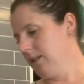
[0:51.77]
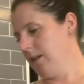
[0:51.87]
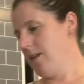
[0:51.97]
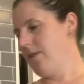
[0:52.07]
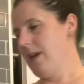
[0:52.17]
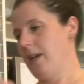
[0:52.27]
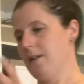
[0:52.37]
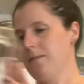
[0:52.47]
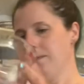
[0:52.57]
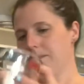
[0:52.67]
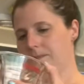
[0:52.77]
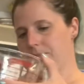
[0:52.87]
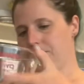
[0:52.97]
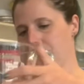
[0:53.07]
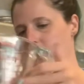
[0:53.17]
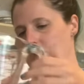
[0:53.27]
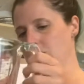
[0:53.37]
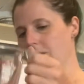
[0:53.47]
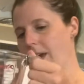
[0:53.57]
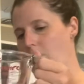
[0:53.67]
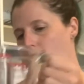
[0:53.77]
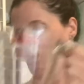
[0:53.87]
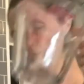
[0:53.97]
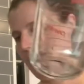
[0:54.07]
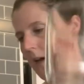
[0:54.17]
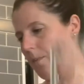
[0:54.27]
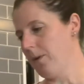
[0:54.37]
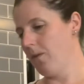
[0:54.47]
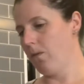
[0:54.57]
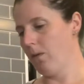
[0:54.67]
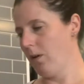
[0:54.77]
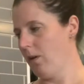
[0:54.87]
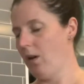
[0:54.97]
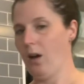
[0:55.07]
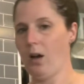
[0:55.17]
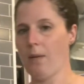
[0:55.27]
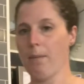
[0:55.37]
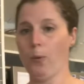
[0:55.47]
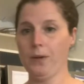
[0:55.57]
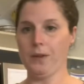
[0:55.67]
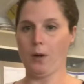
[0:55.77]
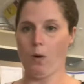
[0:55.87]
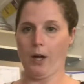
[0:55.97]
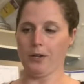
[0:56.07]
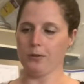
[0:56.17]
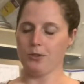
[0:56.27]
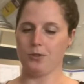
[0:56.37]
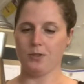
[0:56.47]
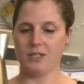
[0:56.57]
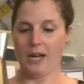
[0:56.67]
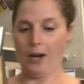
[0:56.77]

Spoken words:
And then you get 1 cup of boiling water, which you see I